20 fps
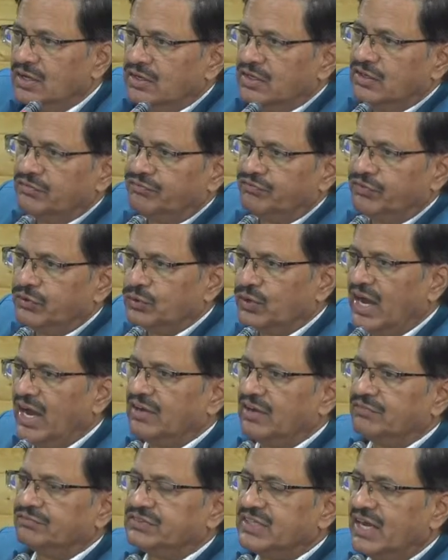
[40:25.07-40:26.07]
If you
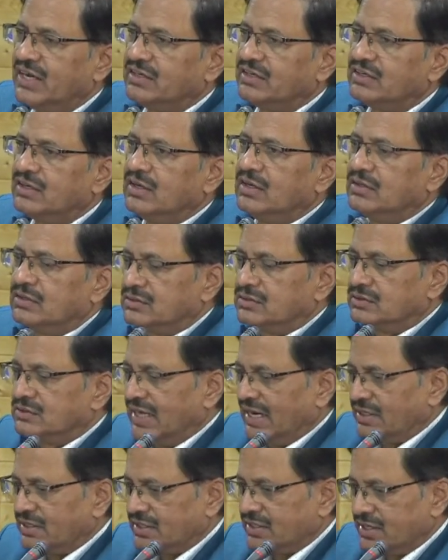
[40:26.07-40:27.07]
have
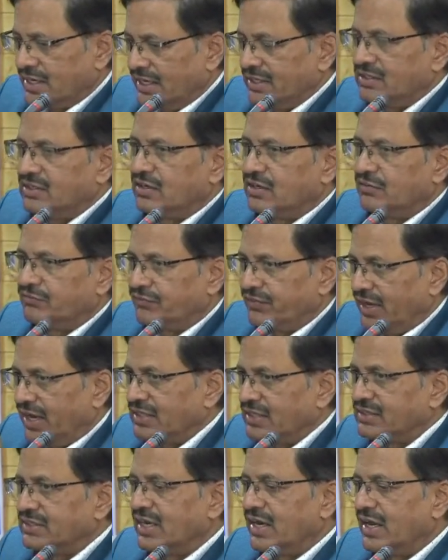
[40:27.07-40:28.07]
that kind of
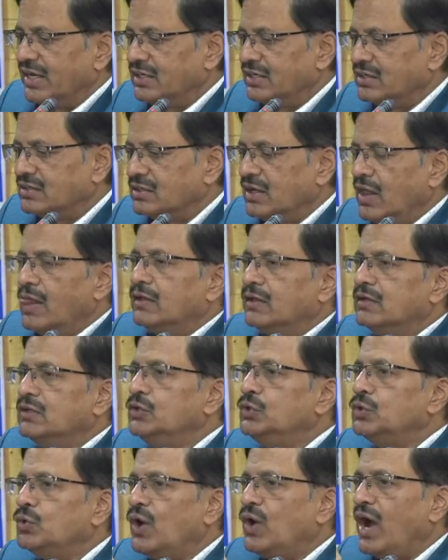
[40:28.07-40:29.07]
analyte,
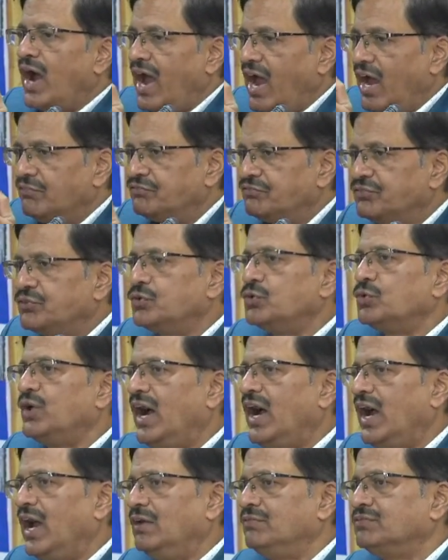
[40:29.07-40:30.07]
you have to
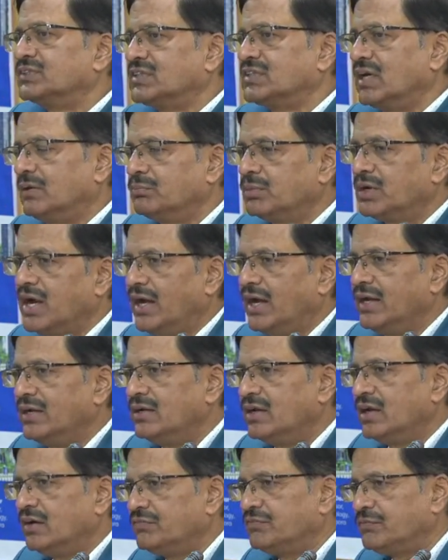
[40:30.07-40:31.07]
have some
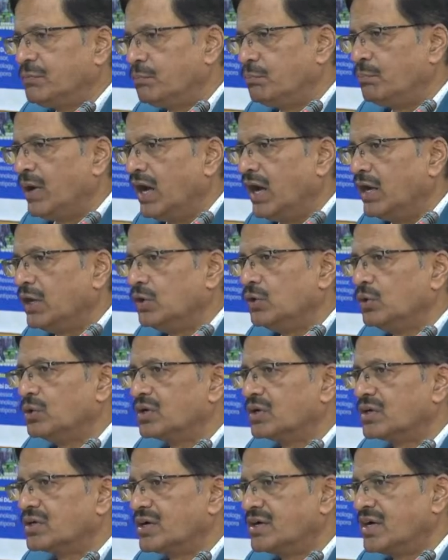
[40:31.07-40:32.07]
kind of
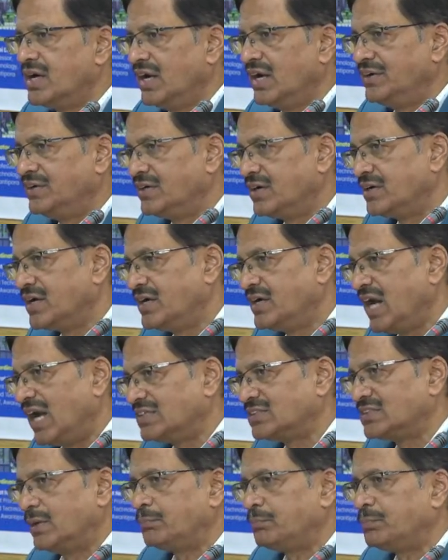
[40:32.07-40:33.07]

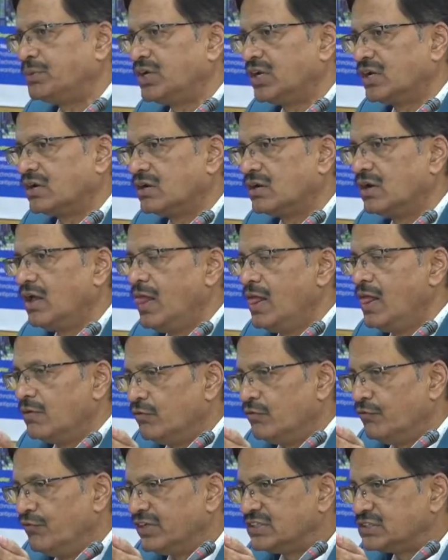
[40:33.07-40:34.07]
bioreceptor
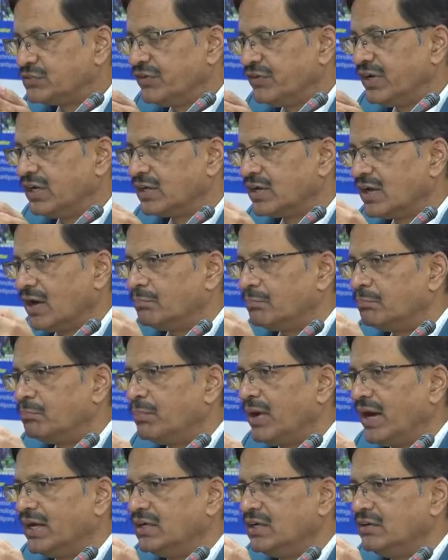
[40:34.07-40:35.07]
which will
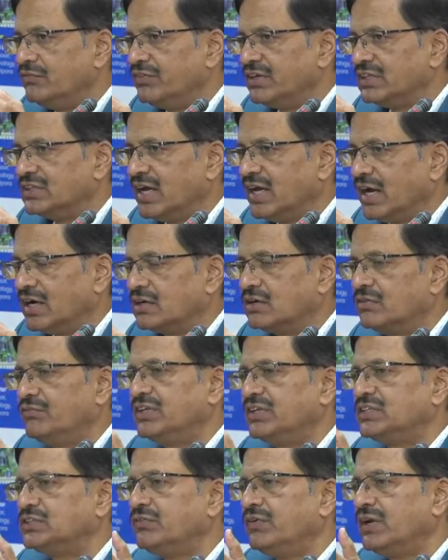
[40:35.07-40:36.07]
combine with that,
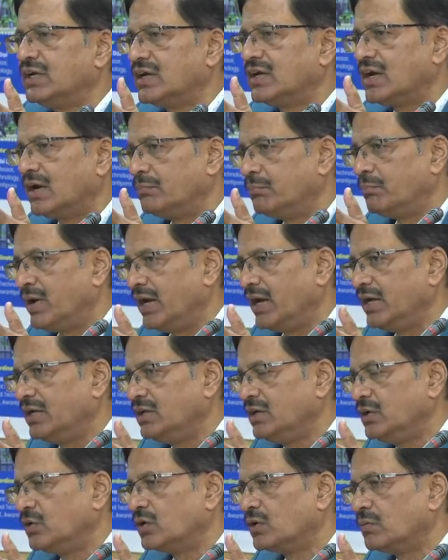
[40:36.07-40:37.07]
which will combine
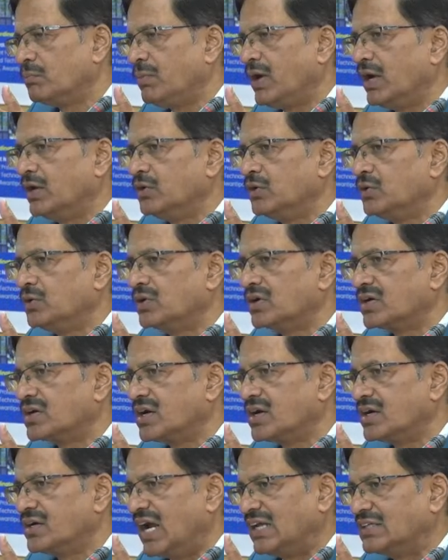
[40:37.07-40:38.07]
your
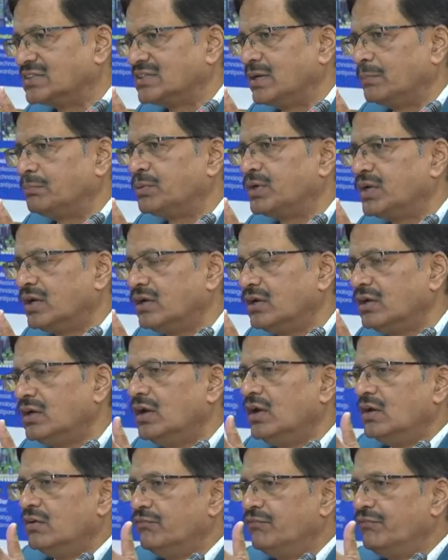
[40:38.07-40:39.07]
bioreceptor
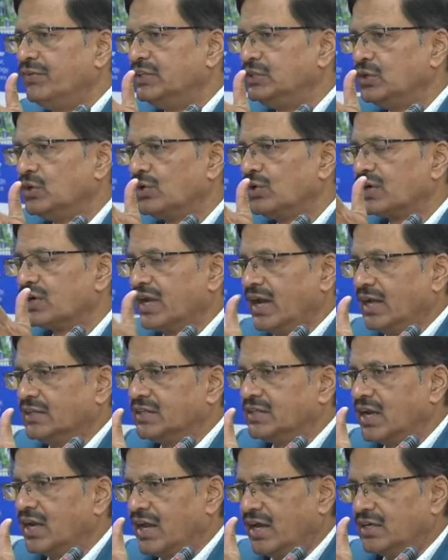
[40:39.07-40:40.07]
with your
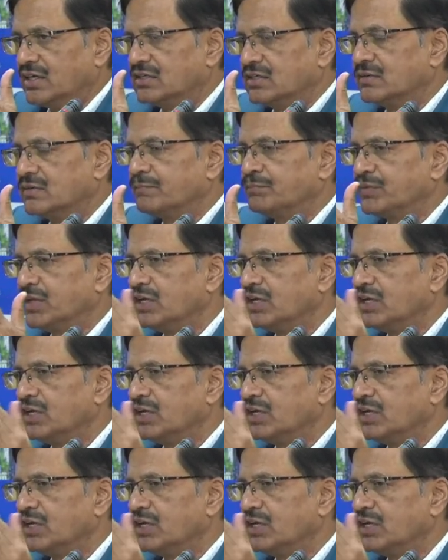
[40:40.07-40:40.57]
analyte.